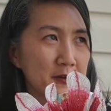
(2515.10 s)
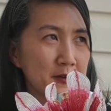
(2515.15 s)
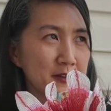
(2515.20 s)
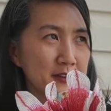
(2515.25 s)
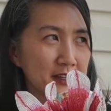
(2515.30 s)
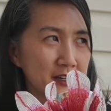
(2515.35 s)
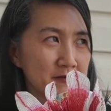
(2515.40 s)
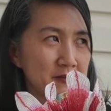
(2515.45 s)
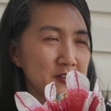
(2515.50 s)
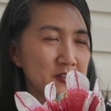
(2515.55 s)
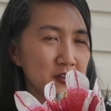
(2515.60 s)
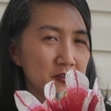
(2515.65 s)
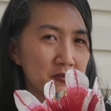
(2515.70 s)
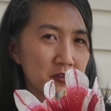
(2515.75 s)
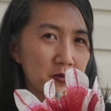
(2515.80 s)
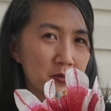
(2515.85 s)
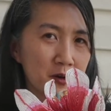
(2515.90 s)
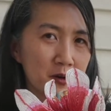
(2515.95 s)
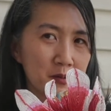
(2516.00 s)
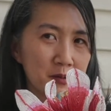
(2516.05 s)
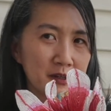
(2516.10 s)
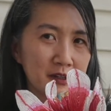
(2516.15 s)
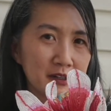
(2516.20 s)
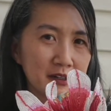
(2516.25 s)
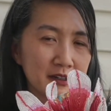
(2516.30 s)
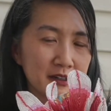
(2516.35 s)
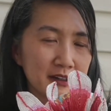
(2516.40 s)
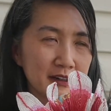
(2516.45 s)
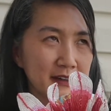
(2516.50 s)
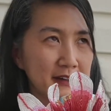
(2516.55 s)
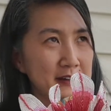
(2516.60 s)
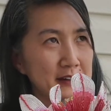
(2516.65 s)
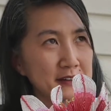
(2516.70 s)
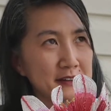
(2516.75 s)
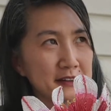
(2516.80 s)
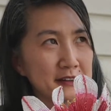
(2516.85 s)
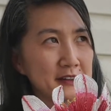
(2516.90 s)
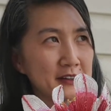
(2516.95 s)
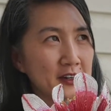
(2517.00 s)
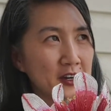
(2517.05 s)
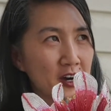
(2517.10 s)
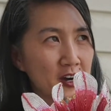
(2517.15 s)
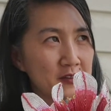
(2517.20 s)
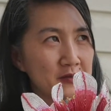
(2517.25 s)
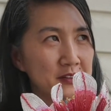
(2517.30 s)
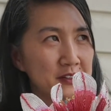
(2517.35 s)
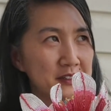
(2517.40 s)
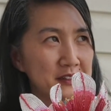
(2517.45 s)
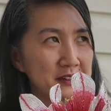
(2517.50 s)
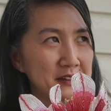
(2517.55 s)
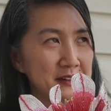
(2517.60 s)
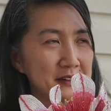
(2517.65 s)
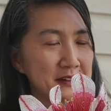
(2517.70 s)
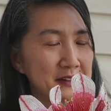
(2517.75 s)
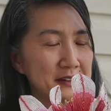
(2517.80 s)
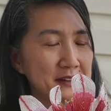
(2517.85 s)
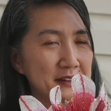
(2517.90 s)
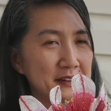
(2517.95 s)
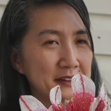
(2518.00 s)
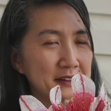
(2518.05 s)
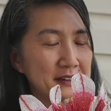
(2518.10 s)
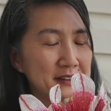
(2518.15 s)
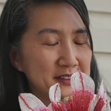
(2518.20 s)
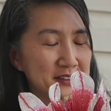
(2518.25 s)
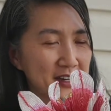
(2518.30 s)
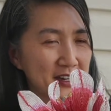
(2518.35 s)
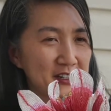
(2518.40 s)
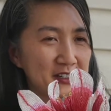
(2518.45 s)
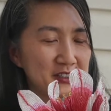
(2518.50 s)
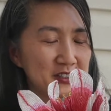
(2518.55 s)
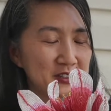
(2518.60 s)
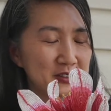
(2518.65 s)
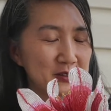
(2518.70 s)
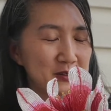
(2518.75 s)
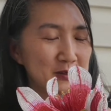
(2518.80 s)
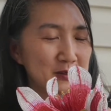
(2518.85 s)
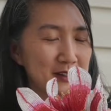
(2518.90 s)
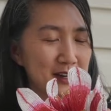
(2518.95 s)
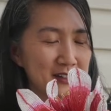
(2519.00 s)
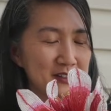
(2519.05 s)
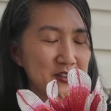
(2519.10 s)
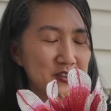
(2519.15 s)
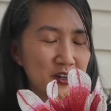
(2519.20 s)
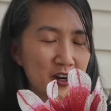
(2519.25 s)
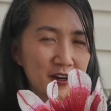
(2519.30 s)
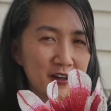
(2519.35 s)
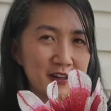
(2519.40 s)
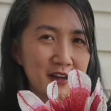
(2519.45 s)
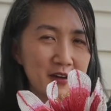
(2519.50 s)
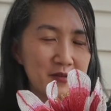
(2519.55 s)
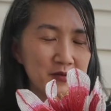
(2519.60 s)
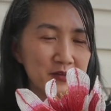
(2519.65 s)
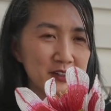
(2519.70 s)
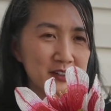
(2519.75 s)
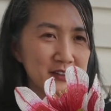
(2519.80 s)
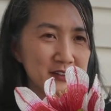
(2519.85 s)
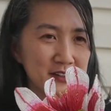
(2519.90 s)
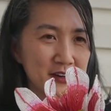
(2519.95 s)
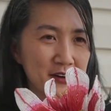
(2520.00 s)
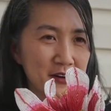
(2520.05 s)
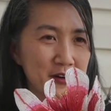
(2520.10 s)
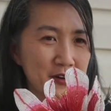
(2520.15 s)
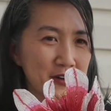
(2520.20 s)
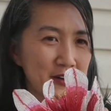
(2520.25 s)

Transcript: life is overwhelming, and the coffee is not strong enough. So